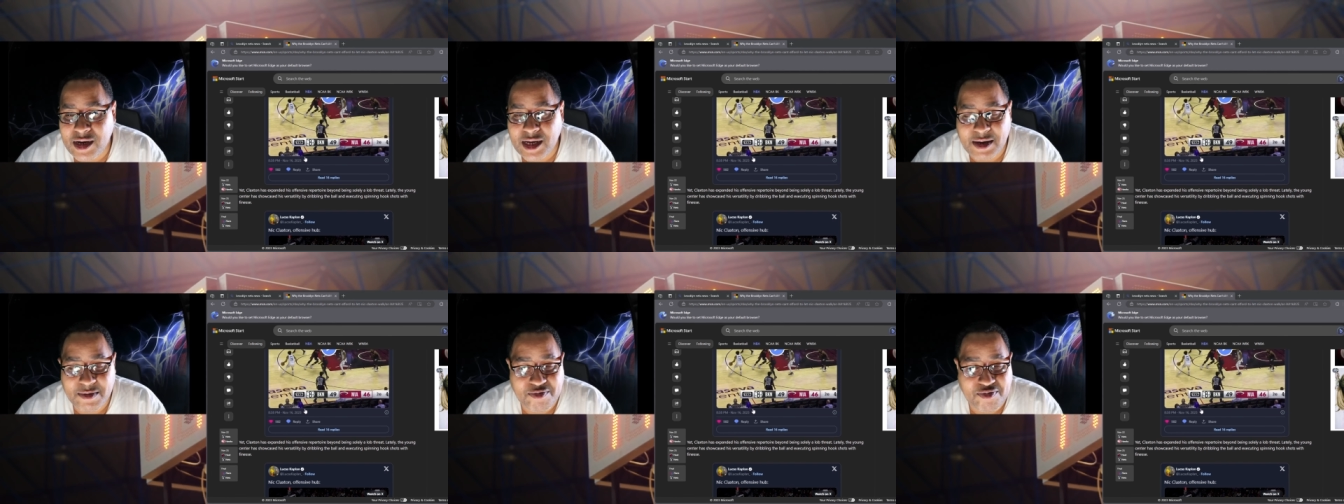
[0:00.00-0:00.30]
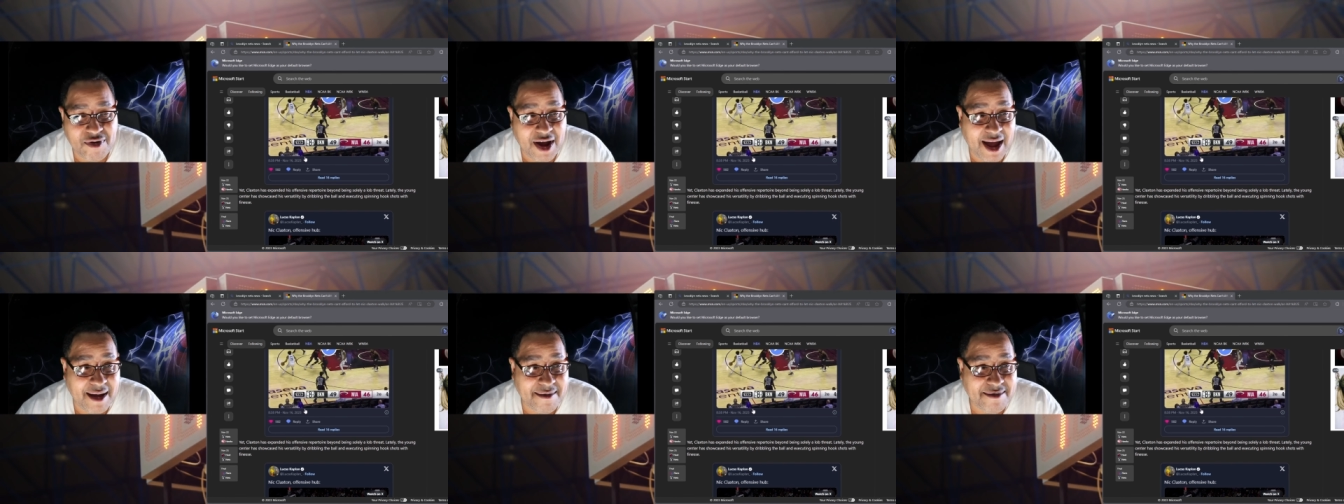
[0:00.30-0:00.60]
is a
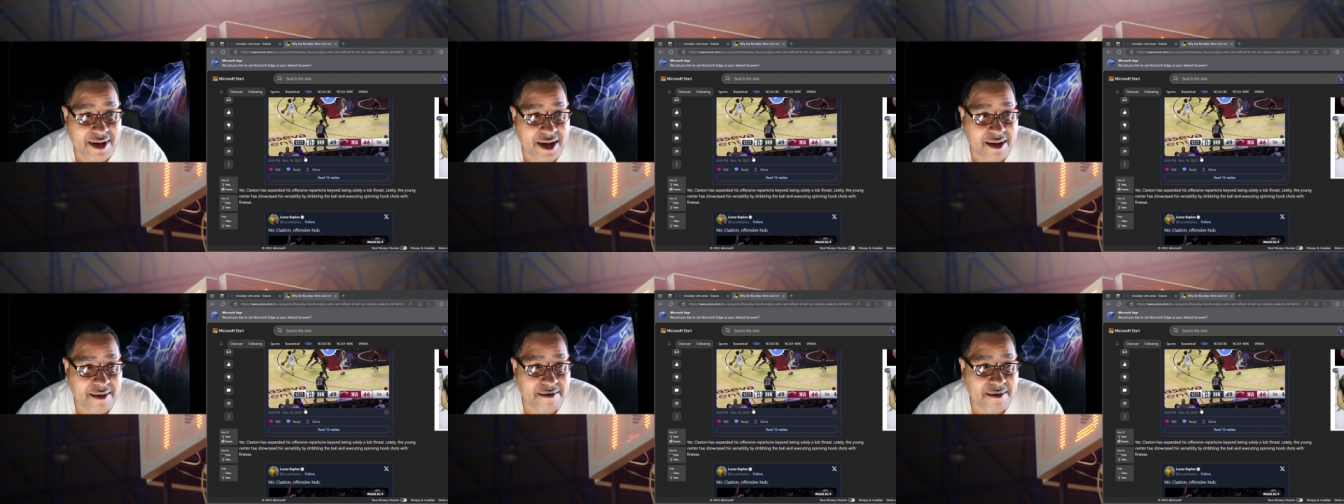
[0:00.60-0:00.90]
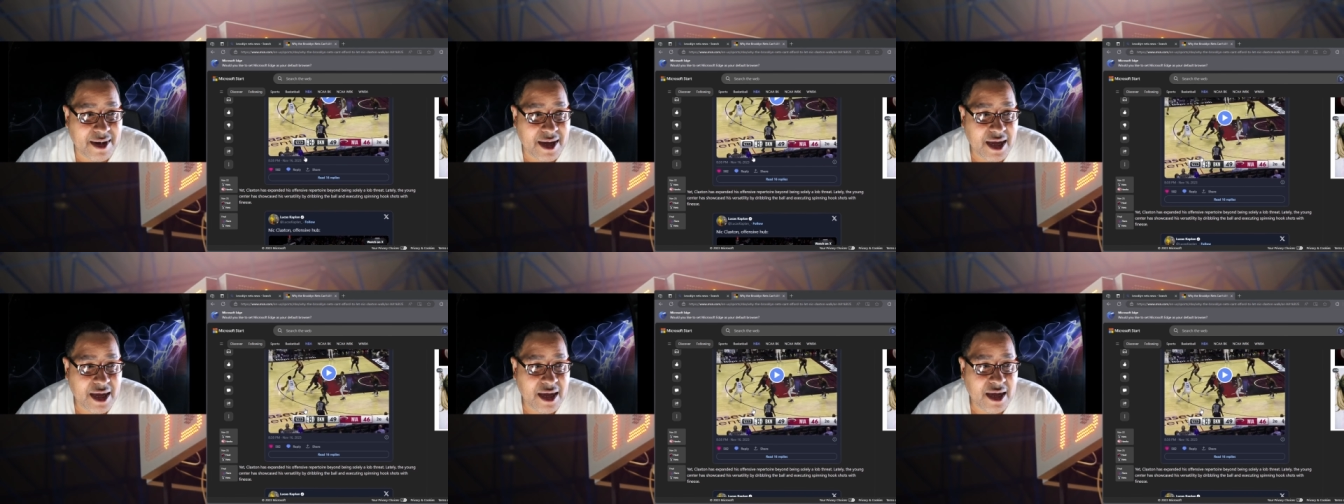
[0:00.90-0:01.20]

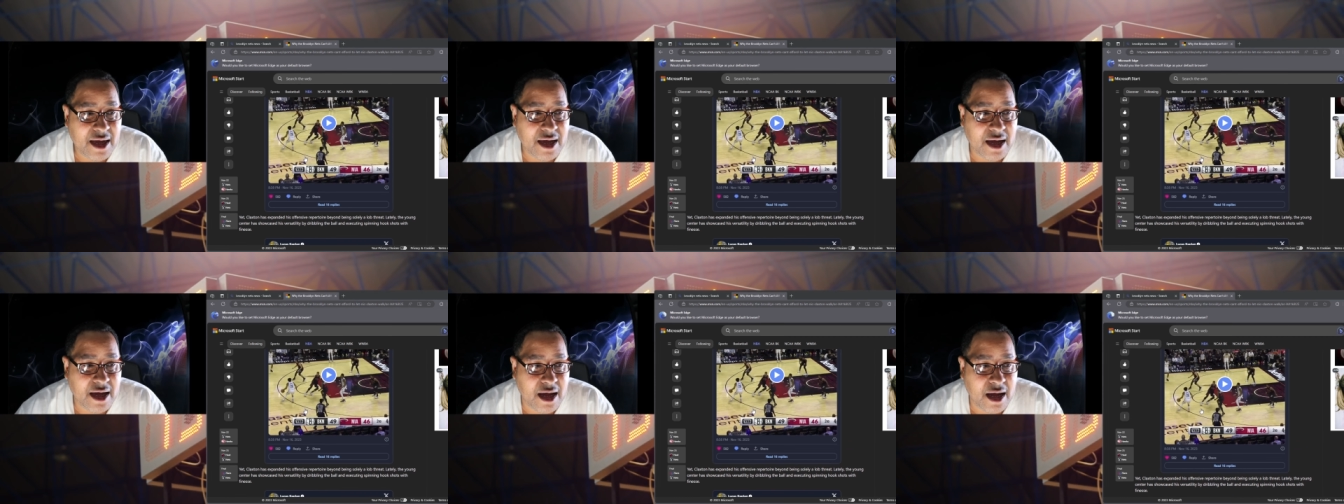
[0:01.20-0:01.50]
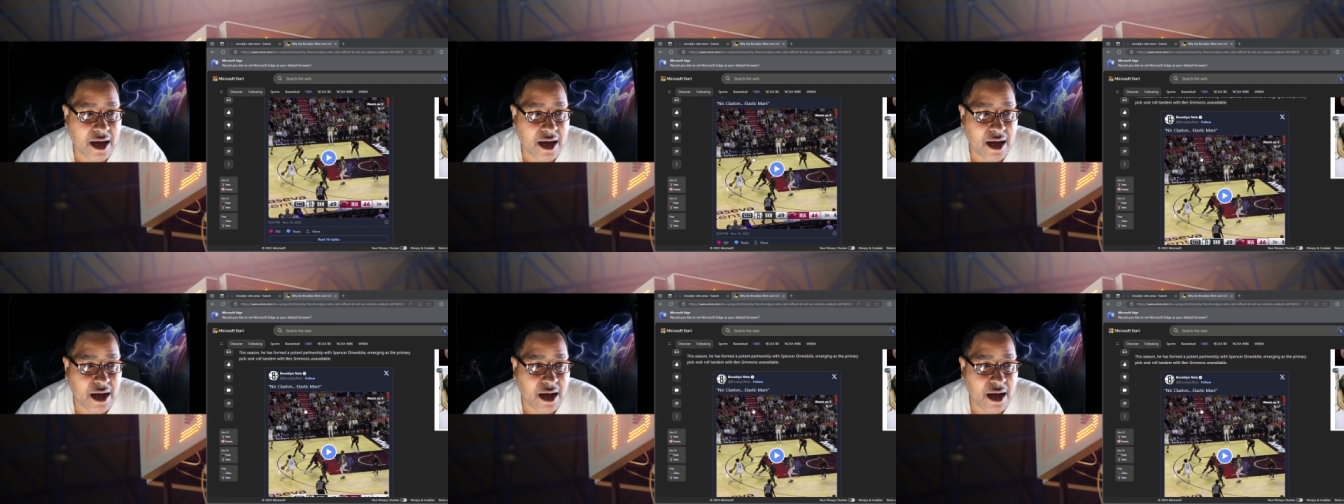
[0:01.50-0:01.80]
problem.
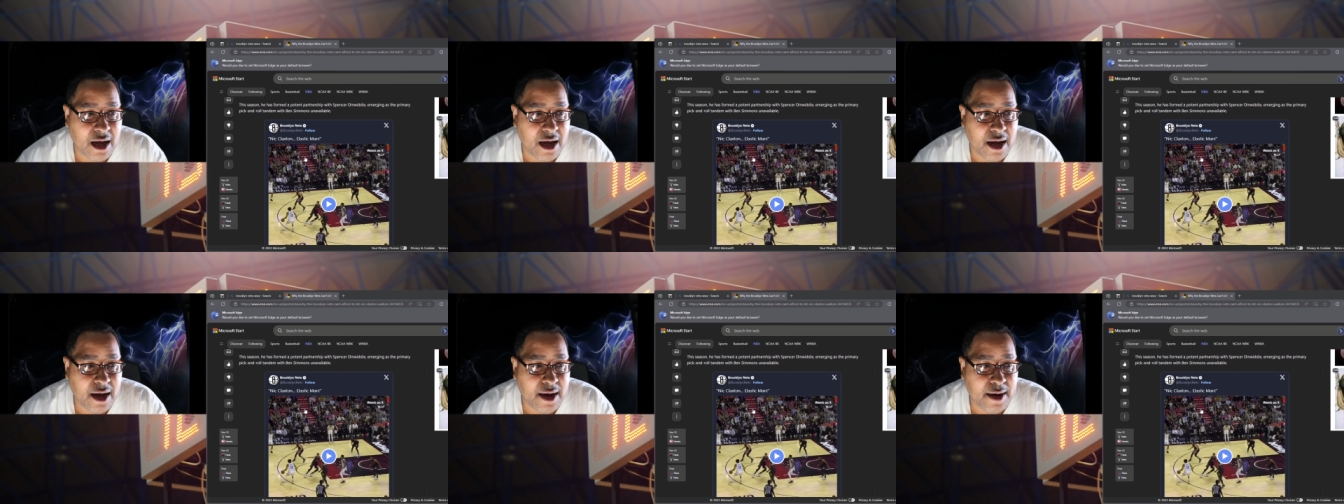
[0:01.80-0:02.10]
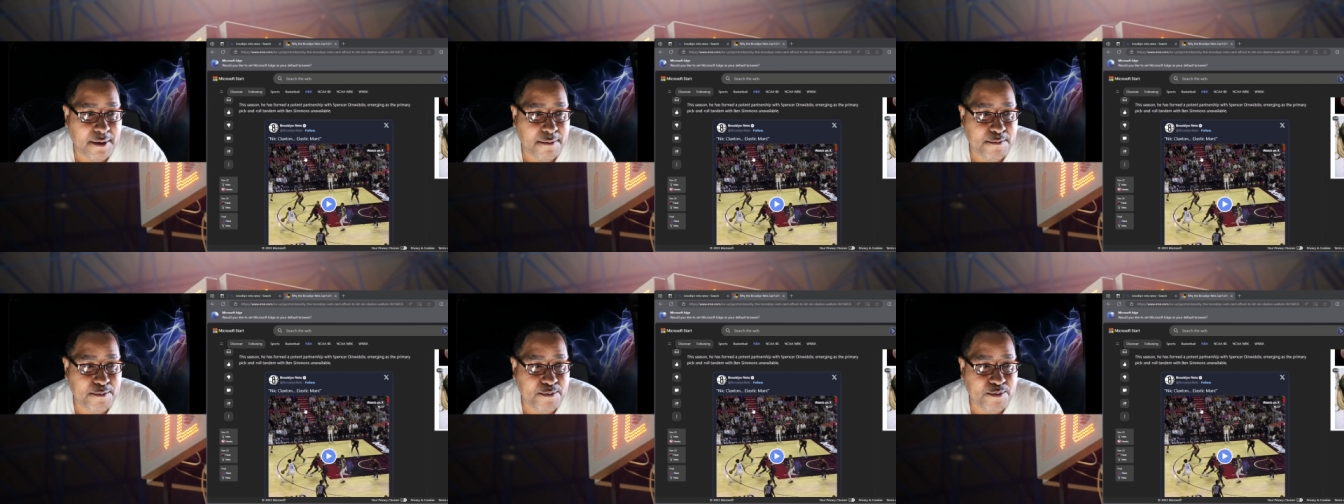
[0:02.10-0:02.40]

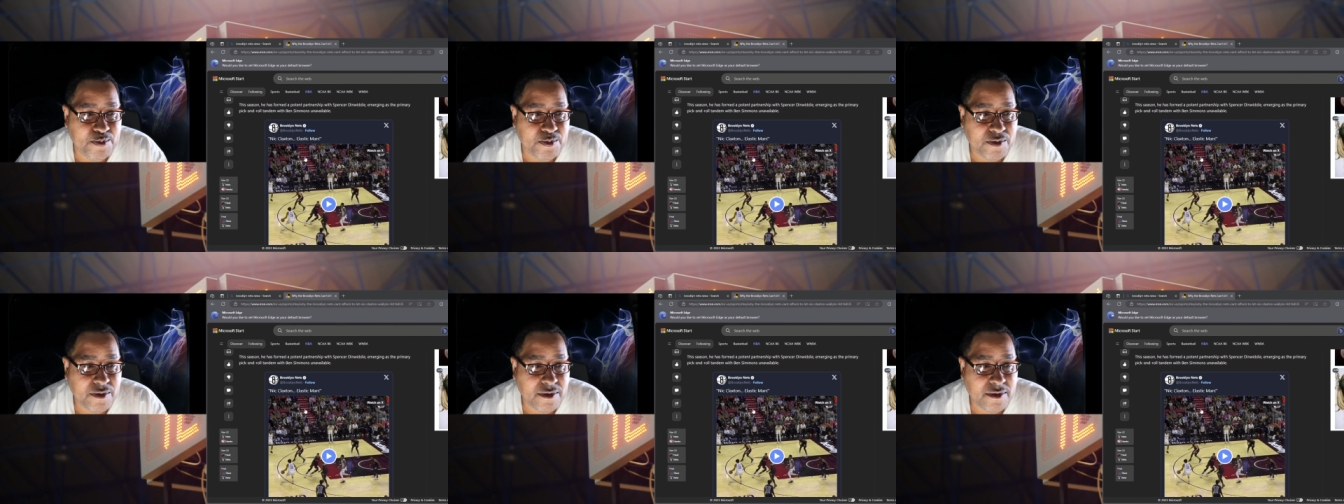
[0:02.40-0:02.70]
Um,